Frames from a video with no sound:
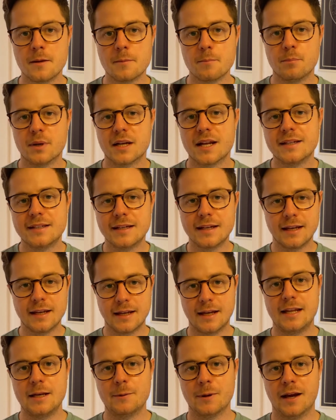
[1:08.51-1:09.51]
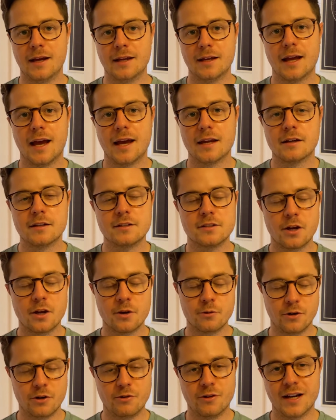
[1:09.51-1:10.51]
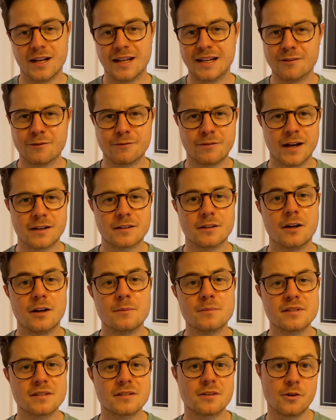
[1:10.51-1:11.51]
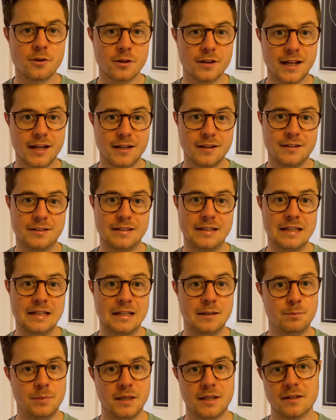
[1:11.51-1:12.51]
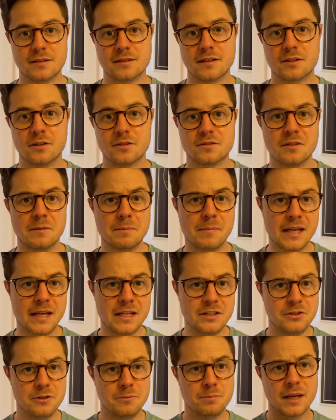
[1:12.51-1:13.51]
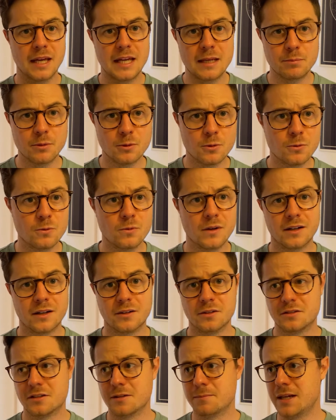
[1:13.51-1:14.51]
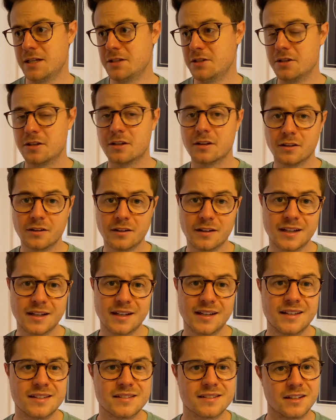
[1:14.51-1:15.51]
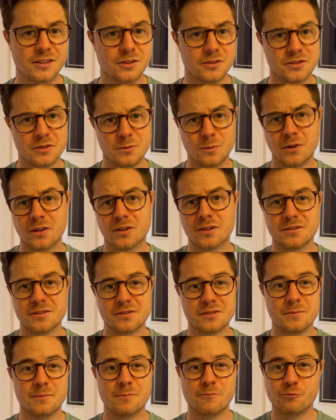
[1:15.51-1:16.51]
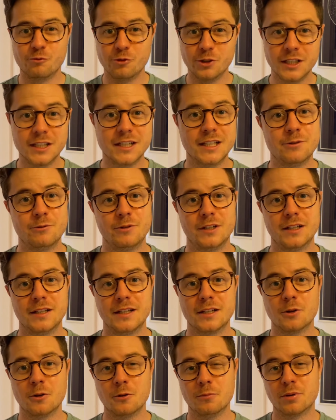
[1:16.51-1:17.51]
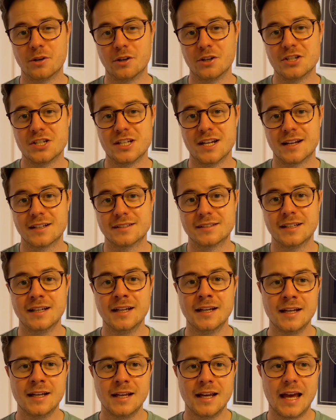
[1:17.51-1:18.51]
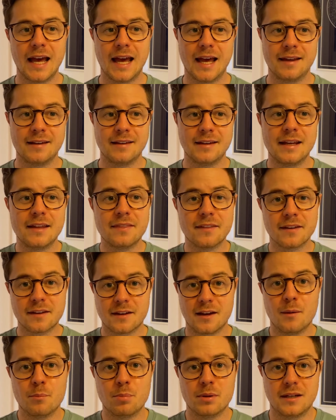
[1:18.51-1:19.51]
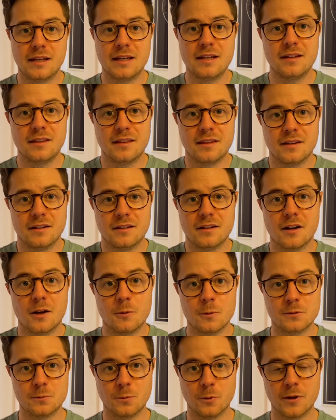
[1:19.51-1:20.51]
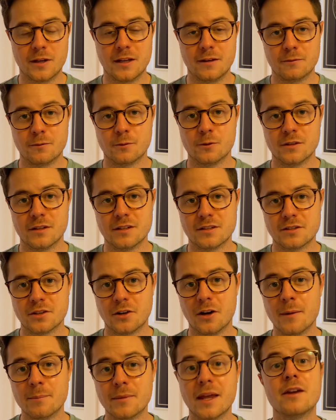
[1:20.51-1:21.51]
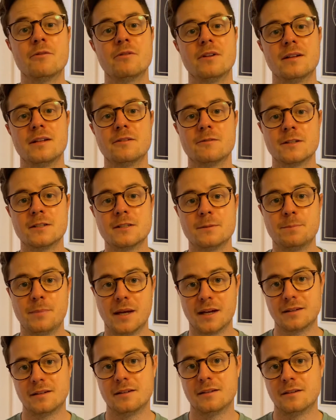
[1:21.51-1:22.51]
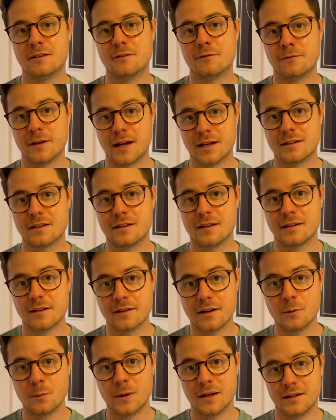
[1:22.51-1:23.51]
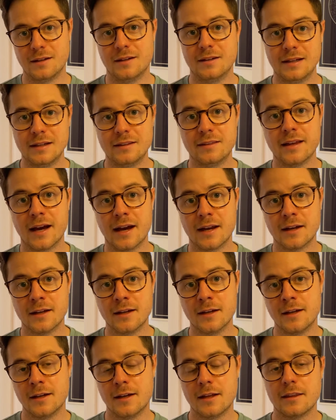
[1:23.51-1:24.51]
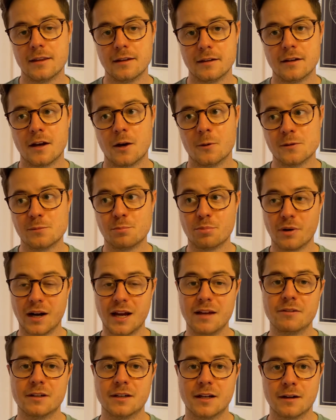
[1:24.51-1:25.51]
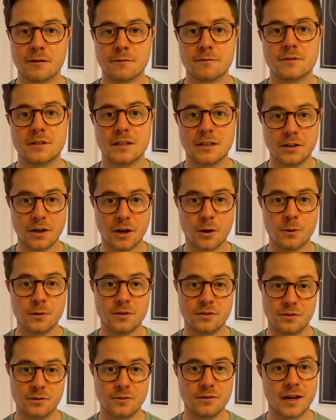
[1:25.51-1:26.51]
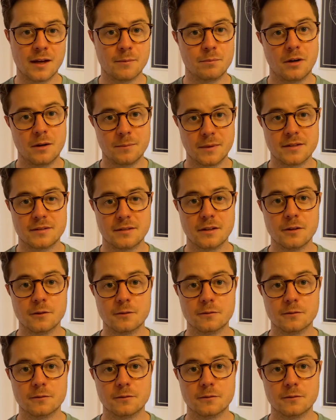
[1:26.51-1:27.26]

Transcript: But I did it anyway, and I don't regret it. In fact, I'm so glad I did because I got to meet new people, I got to meet new clients, I got to work on some really, really cool projects. And in the company that I was working for at the time, they really respected the fact that I went and did that, that I was brave enough to go and do that by myself.